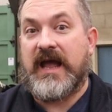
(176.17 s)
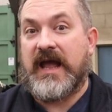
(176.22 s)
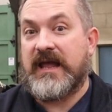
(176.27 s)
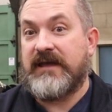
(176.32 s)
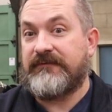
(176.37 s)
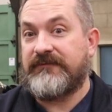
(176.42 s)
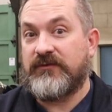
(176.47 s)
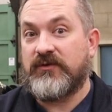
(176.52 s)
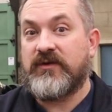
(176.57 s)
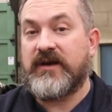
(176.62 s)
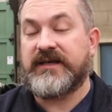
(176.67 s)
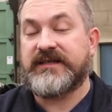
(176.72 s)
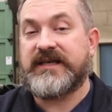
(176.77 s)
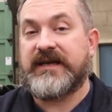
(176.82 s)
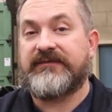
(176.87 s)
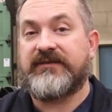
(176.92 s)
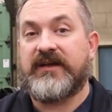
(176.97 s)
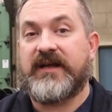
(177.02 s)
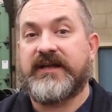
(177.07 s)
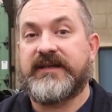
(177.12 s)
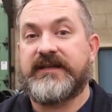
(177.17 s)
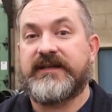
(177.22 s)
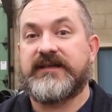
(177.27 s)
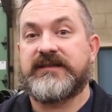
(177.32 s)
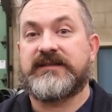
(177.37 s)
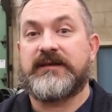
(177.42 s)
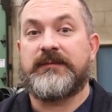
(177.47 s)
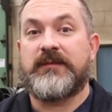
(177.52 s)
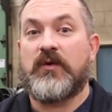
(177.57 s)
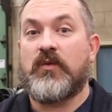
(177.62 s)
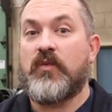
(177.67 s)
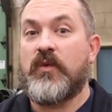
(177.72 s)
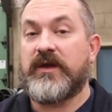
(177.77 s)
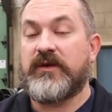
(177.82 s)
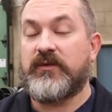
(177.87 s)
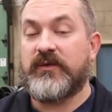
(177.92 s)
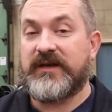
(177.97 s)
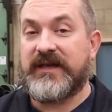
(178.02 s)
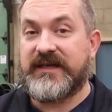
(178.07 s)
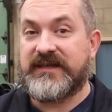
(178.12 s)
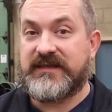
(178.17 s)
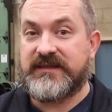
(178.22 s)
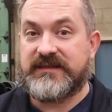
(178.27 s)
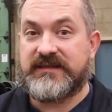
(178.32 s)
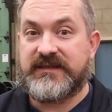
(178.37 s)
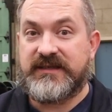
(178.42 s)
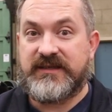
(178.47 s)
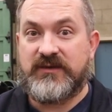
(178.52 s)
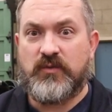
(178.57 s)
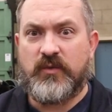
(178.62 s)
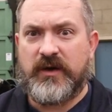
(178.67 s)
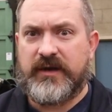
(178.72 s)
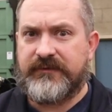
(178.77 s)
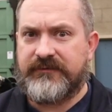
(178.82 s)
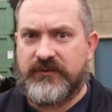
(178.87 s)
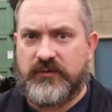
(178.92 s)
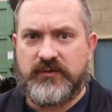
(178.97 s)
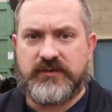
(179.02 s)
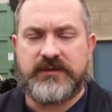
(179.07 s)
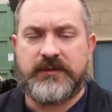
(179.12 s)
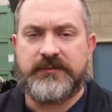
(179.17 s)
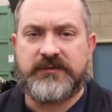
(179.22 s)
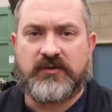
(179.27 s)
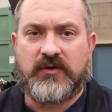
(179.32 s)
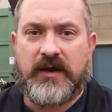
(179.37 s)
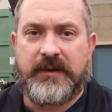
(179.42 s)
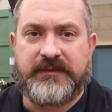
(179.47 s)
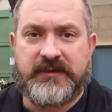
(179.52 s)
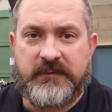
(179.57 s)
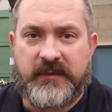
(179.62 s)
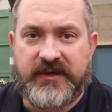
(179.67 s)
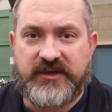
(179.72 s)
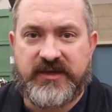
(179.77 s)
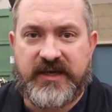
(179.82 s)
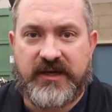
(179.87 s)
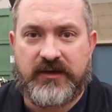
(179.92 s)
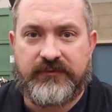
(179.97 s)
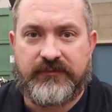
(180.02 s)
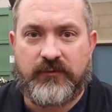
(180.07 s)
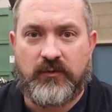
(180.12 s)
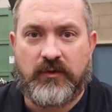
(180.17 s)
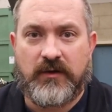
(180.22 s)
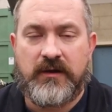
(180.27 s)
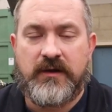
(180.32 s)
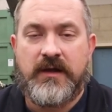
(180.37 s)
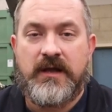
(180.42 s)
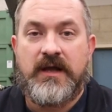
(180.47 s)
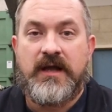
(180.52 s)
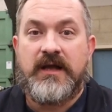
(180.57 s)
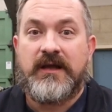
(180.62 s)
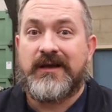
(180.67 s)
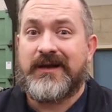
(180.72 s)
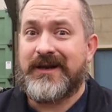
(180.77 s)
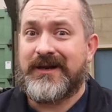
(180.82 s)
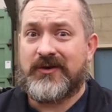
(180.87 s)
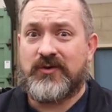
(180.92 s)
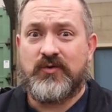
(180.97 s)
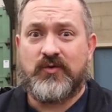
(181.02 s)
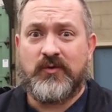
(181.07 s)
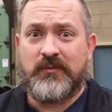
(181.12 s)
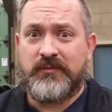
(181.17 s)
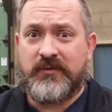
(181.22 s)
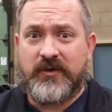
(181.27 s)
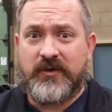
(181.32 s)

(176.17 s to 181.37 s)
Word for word: if you guys have any ideas about what you would like to see, what have you subscribed to my channel for, got a cool